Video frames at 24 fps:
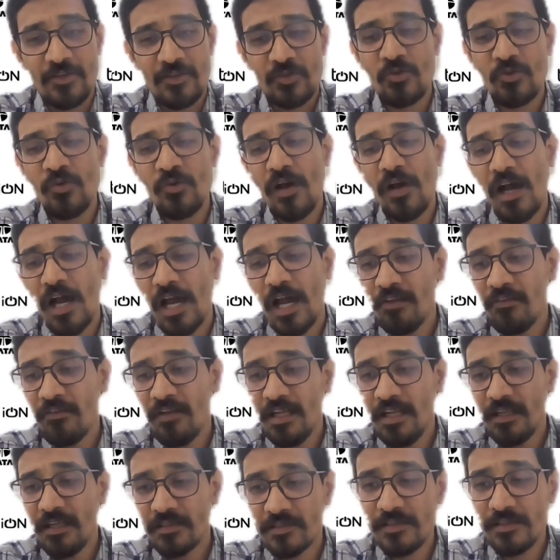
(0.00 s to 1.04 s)
So I will
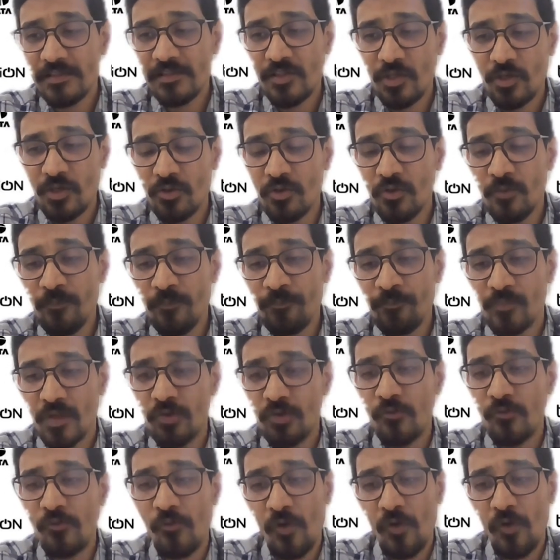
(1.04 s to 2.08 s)
insist you
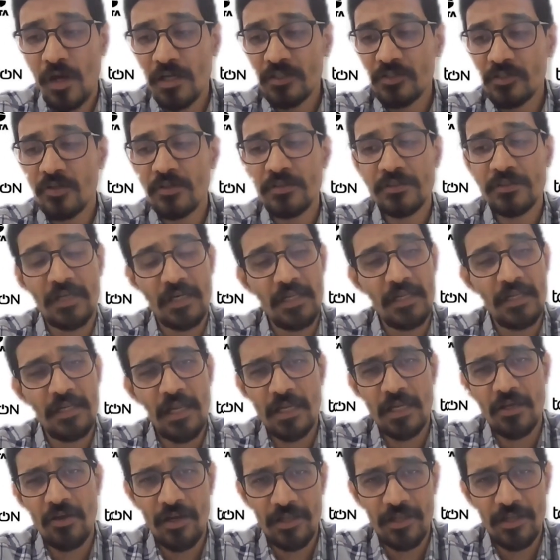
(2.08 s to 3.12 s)
focus on certain
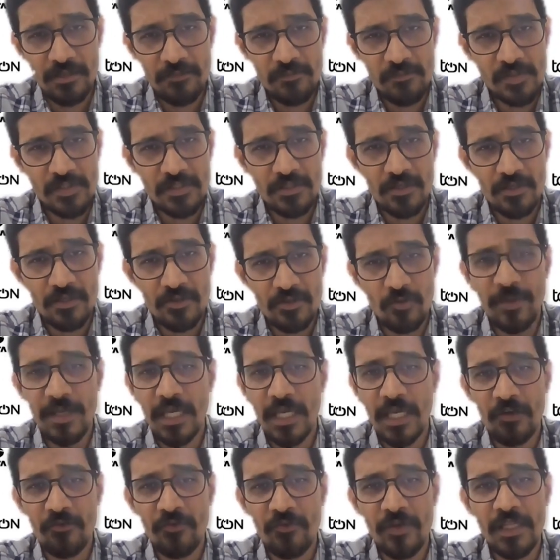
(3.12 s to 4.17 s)
algorithms to
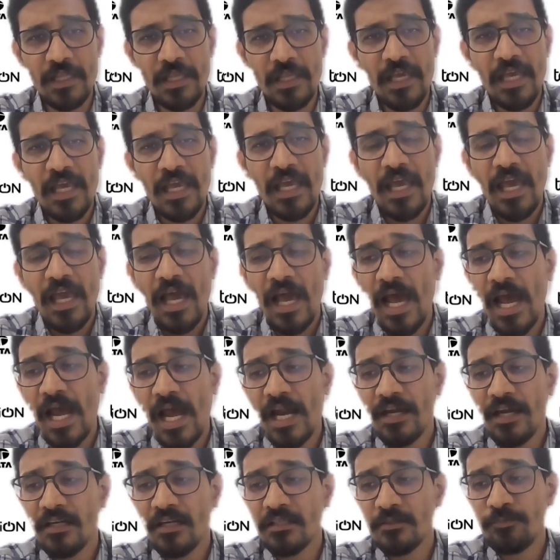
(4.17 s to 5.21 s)
begin with,
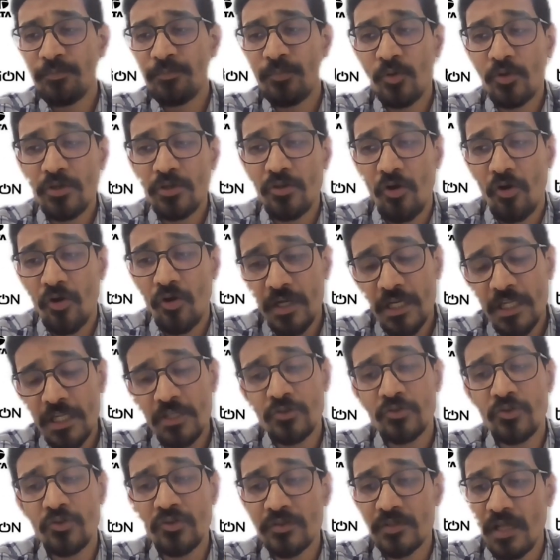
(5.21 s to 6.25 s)
and put only
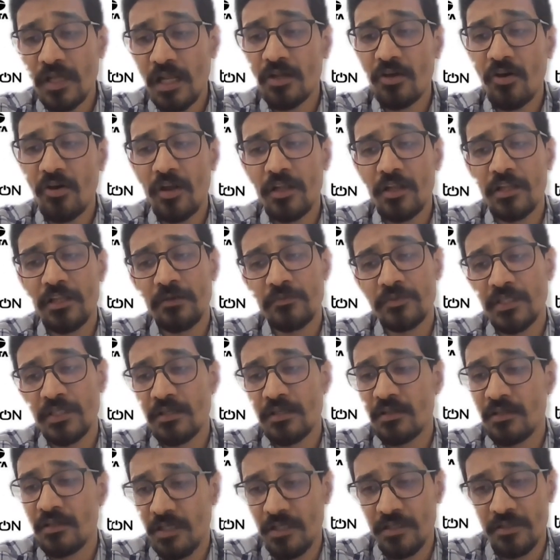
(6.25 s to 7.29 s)
those algorithms
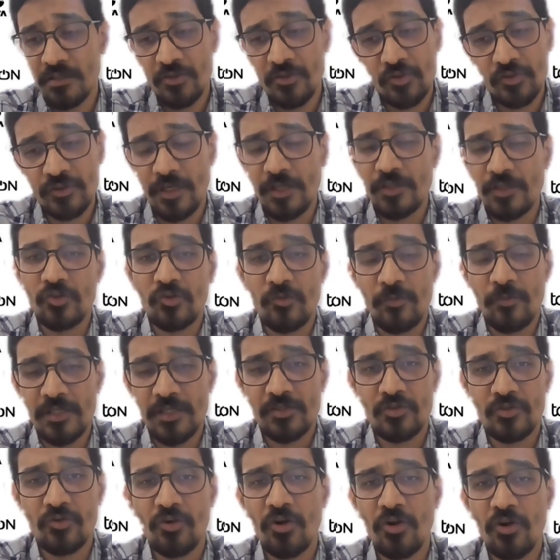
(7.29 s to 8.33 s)
in those resumes.
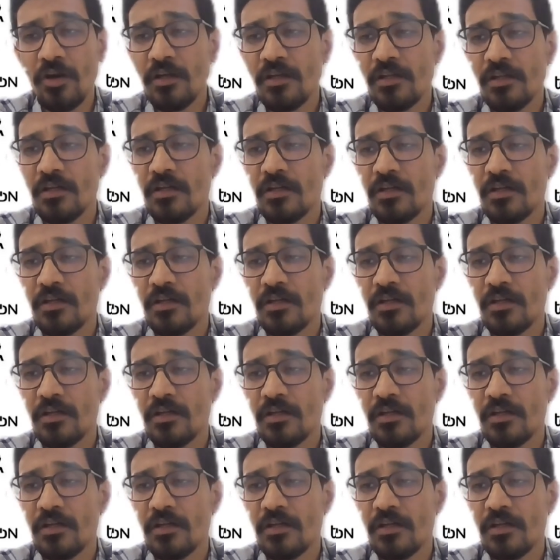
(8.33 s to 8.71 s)
Do not